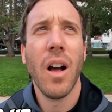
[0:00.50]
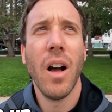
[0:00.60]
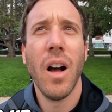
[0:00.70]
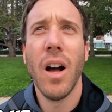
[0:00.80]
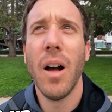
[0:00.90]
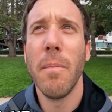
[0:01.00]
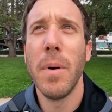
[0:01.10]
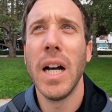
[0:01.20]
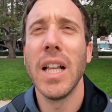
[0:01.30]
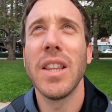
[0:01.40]

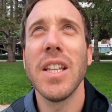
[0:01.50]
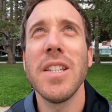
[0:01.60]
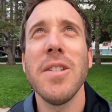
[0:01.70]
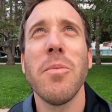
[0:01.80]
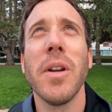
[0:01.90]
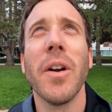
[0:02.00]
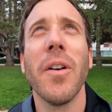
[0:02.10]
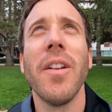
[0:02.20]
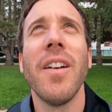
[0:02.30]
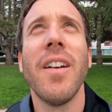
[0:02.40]
But this is
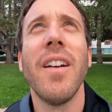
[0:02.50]
weird.